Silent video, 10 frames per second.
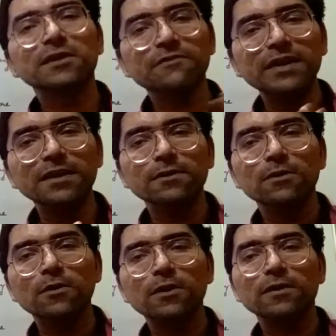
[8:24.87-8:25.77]

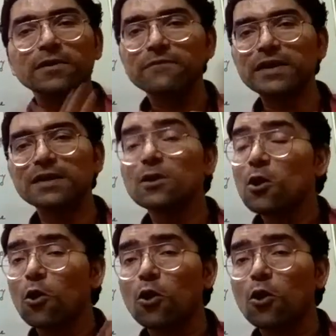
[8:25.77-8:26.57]
revealed